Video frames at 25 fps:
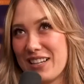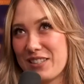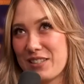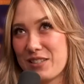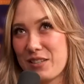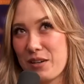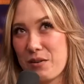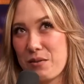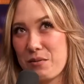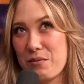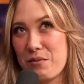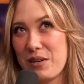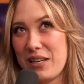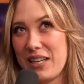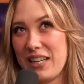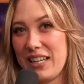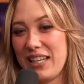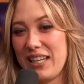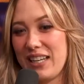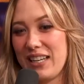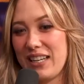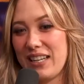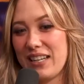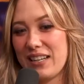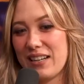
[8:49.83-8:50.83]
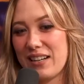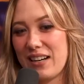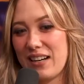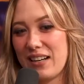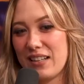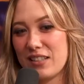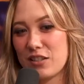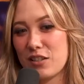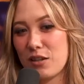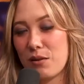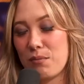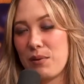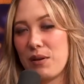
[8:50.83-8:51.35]
yeah. So we
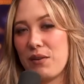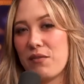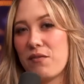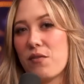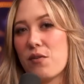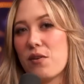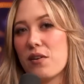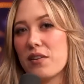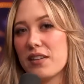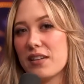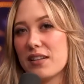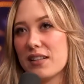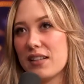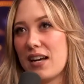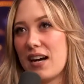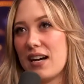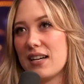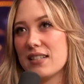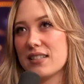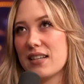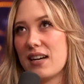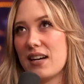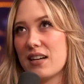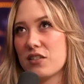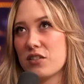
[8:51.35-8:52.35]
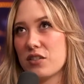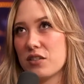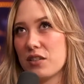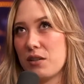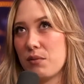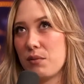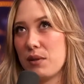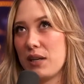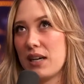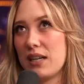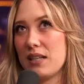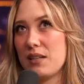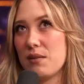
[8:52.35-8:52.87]
so before the class,
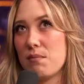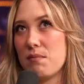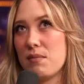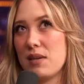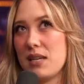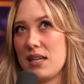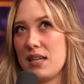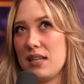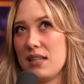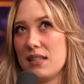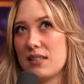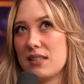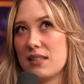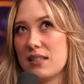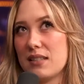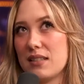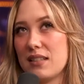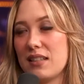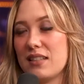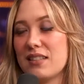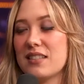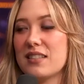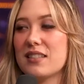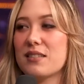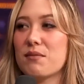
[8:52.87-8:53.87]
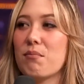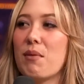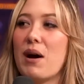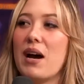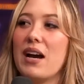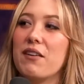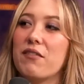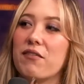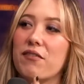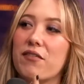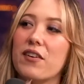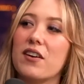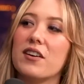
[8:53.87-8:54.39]
actually, we had to meet. This is
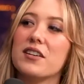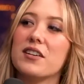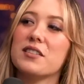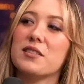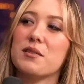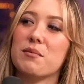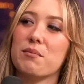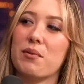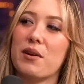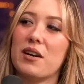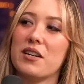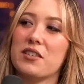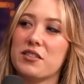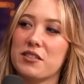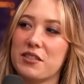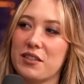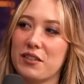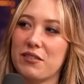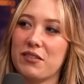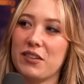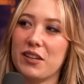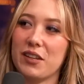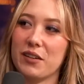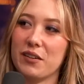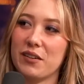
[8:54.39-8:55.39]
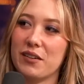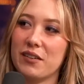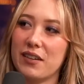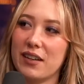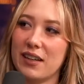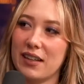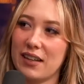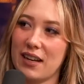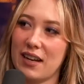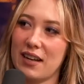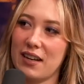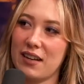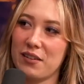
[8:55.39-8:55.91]
my first impression of you,
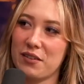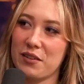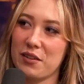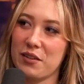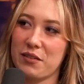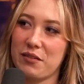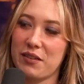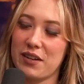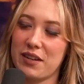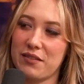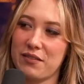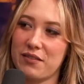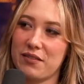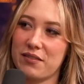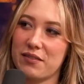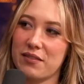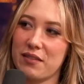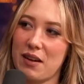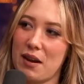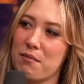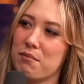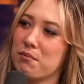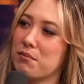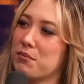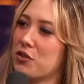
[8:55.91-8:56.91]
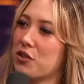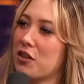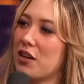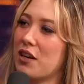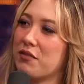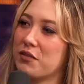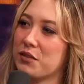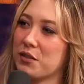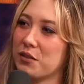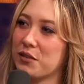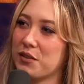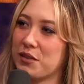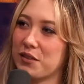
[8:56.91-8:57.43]
and I don't know if I've. I'm sure
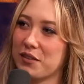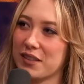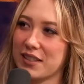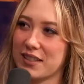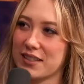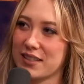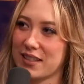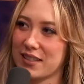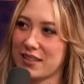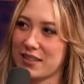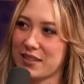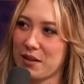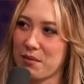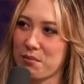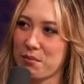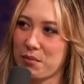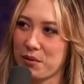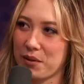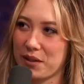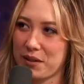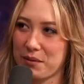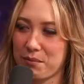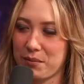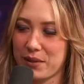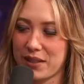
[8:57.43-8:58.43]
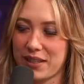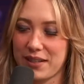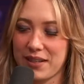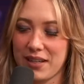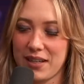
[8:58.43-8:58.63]
I've told you this at some point,